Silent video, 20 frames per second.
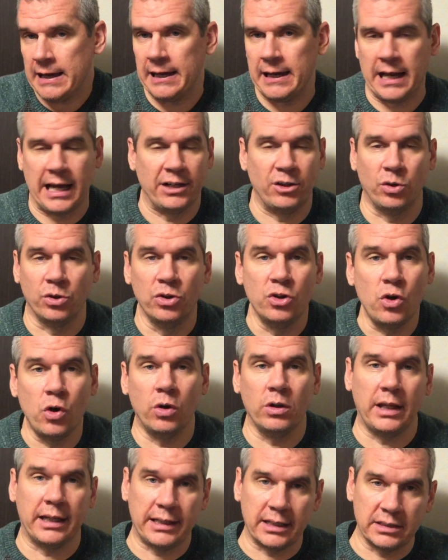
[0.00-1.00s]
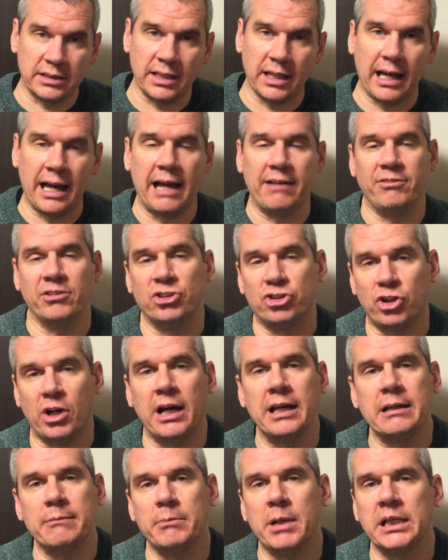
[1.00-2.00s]
I don't know, like I say, I haven't
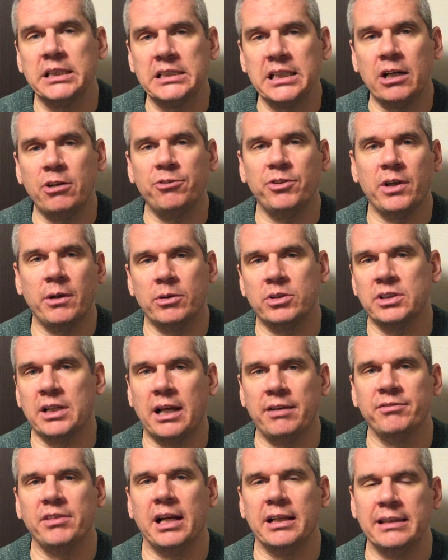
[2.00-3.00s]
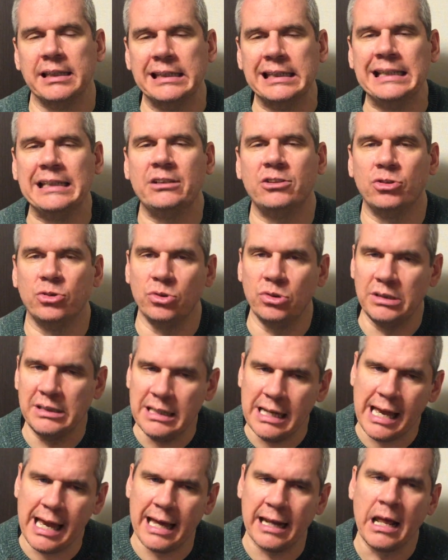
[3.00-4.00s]
tried it myself yet because I haven't had the need to
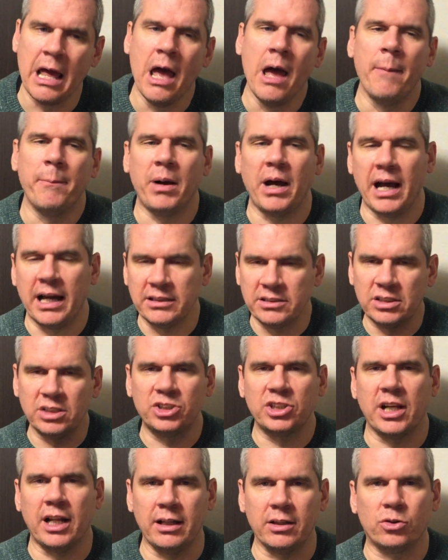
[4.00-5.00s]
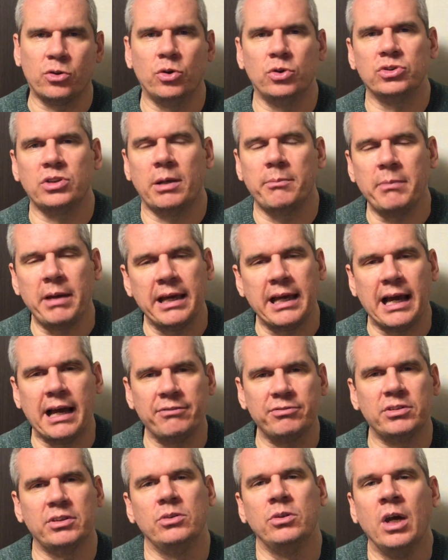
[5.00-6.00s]
yet, but as the channel grows I might
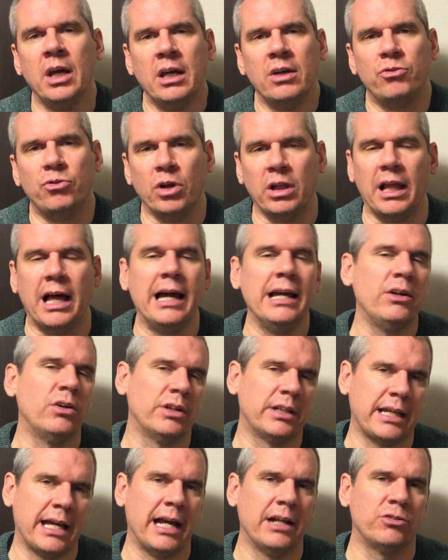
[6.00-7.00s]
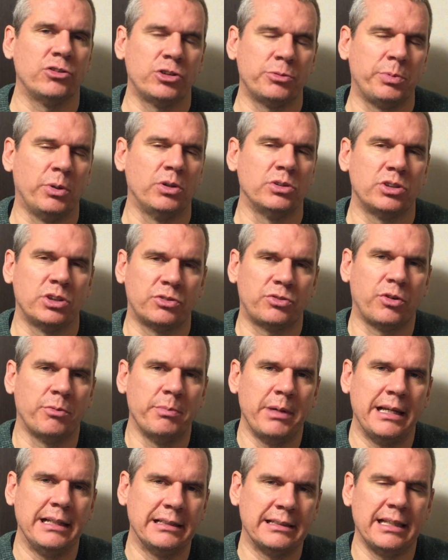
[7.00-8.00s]
have to rely on canned responses for
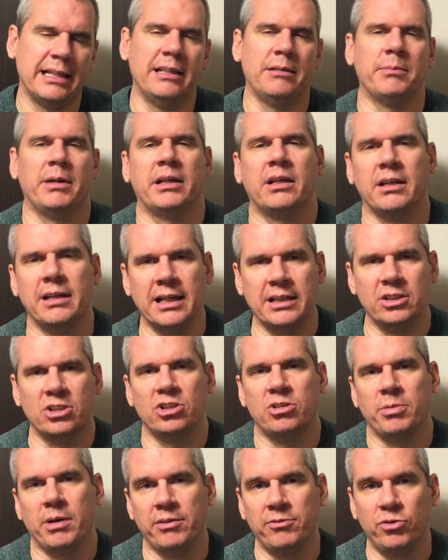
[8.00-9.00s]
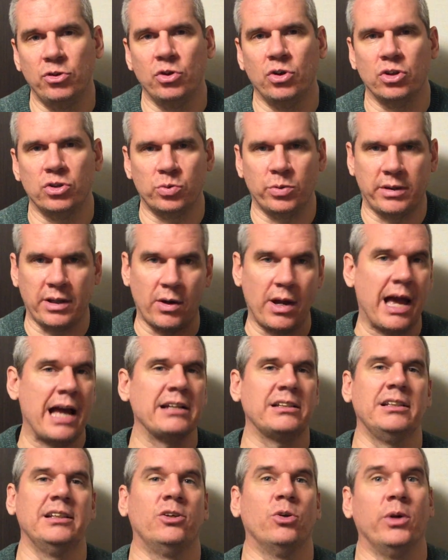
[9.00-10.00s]
maintaining my connection to my viewers without
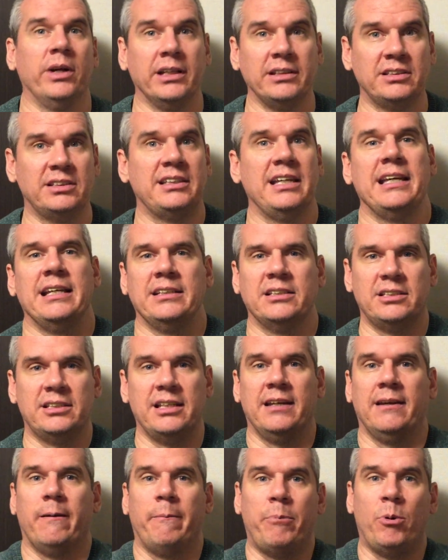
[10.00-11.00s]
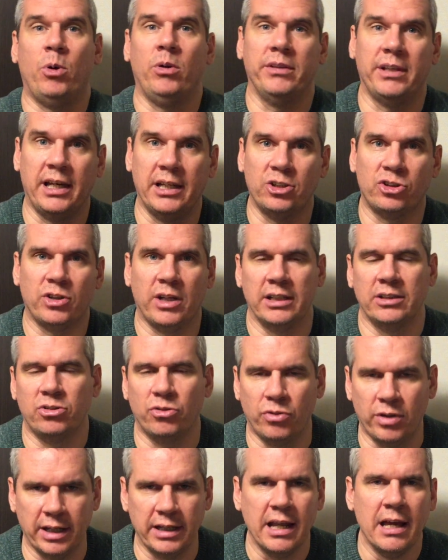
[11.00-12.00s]
actually going insane, staying up all night trying
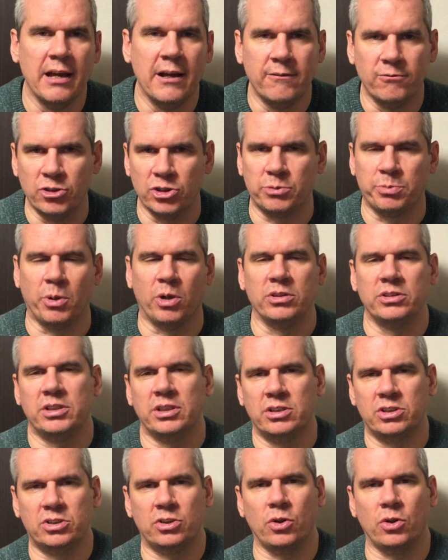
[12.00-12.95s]
to write responses.